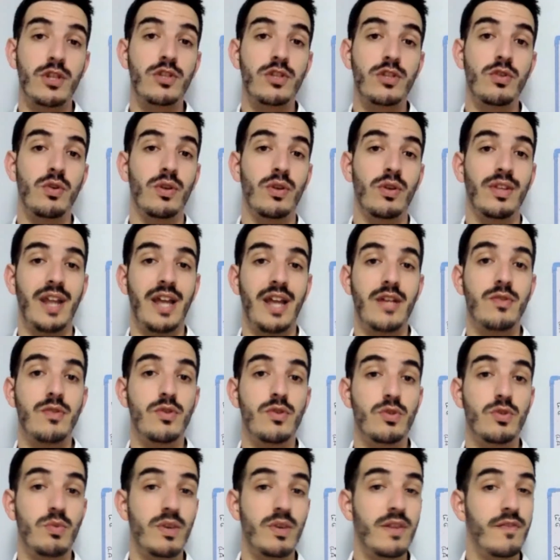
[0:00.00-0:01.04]
tools that I
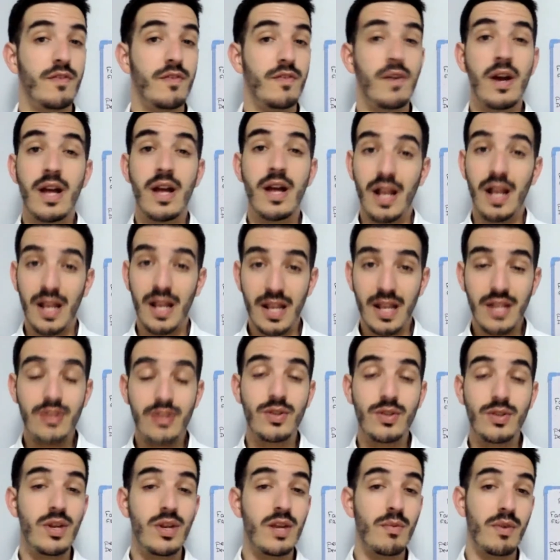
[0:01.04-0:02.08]
use
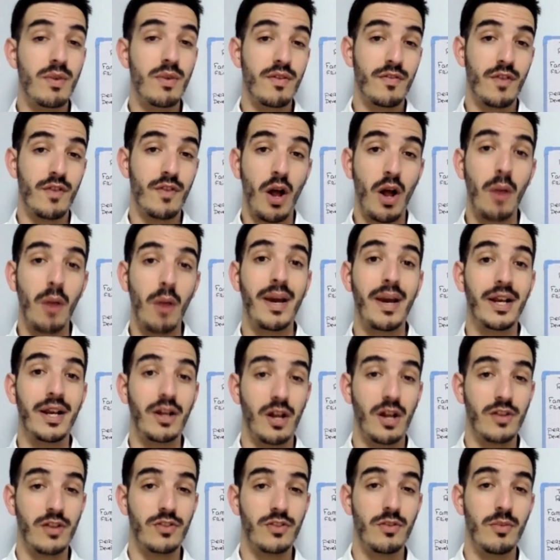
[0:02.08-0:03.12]
literally with all my
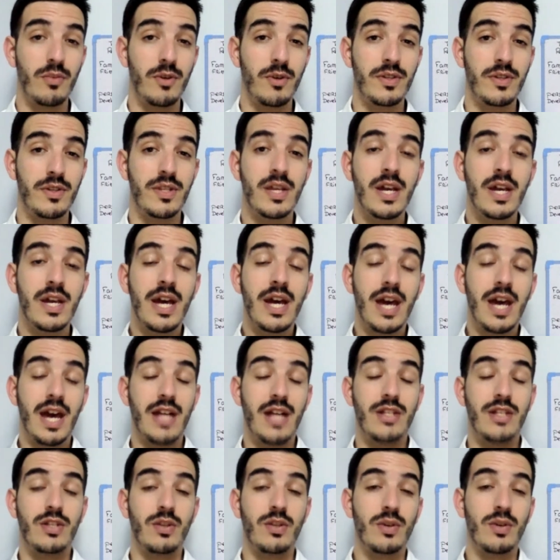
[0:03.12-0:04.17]
customers.
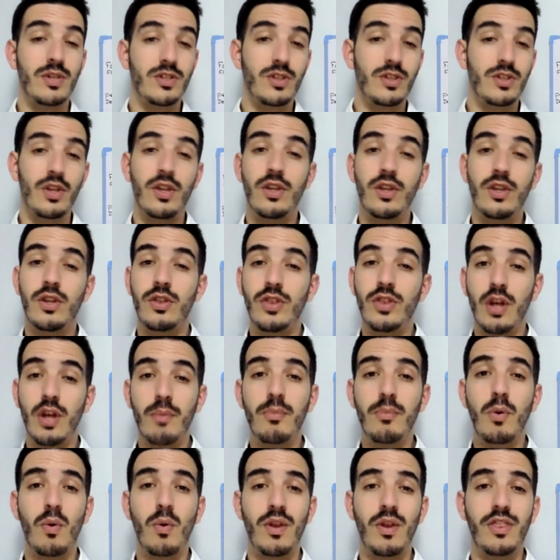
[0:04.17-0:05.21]
And so it's the
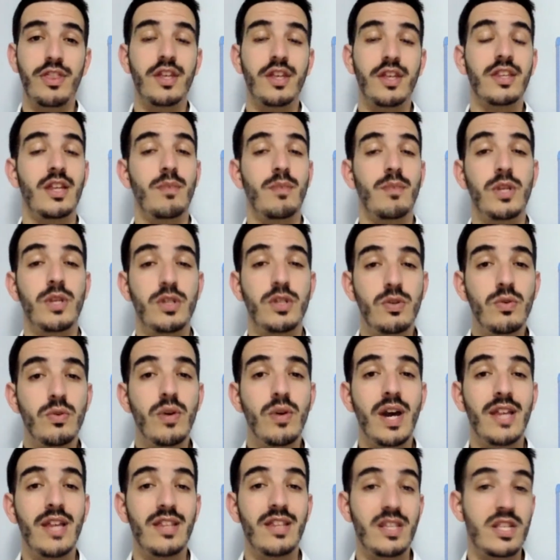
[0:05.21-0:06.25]
number one thing that we
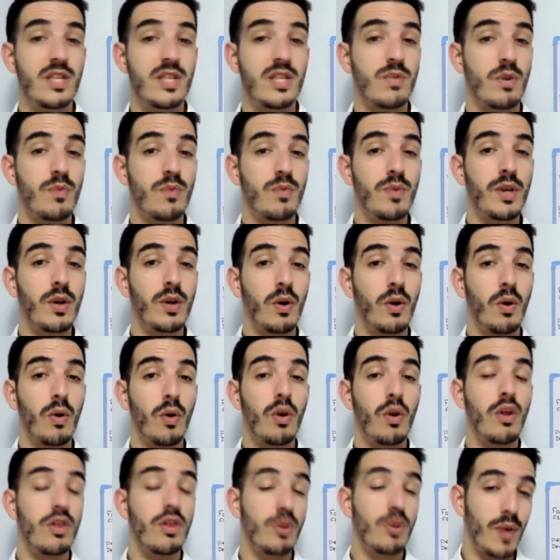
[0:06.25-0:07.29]
do, and this is what we
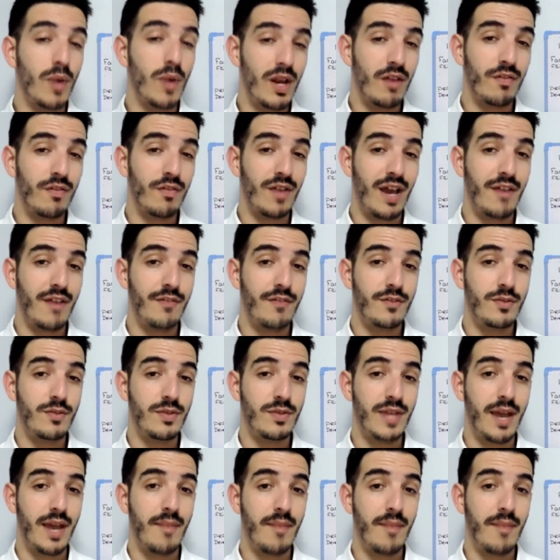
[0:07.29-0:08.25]
call the wheel of life today.